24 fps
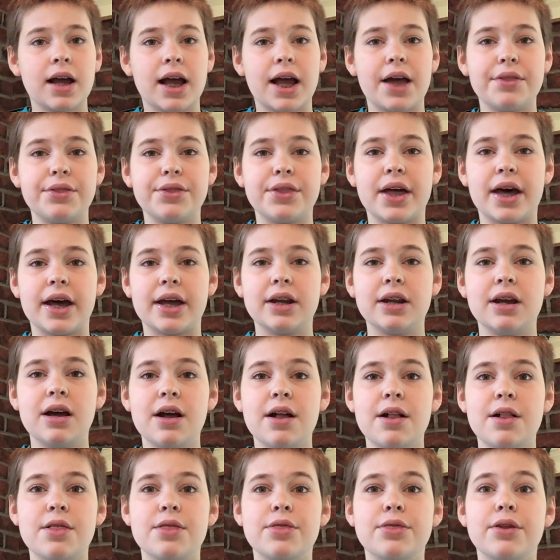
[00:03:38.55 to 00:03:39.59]
And then
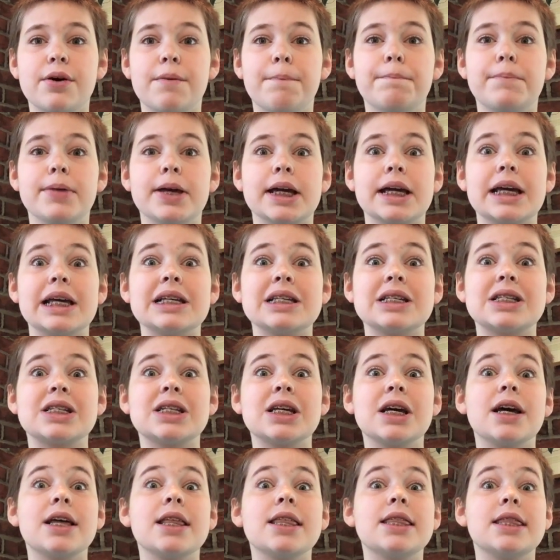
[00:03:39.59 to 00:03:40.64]
the
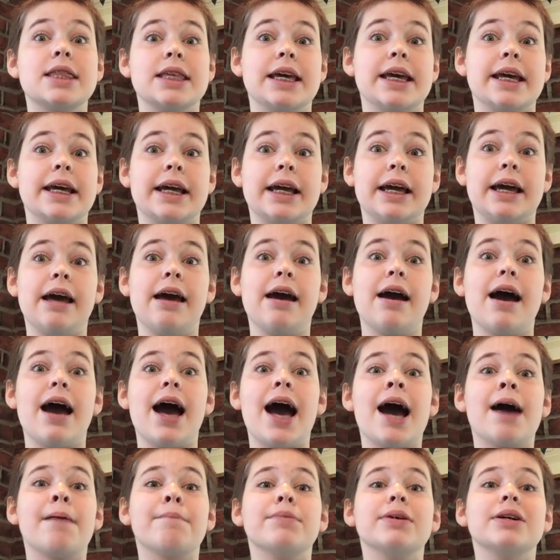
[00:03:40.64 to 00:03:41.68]
biggest thing
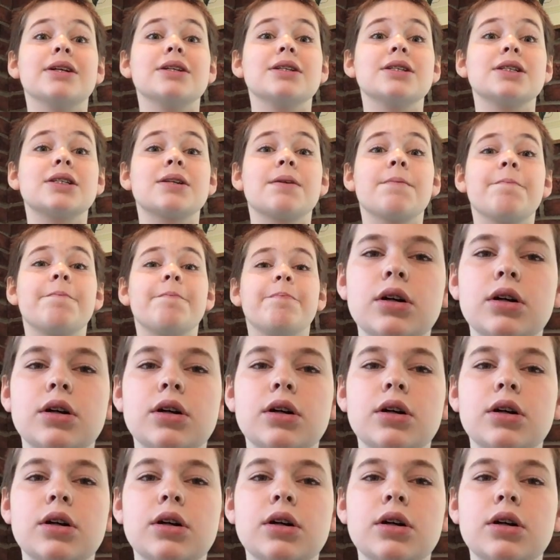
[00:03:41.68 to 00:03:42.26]
happens.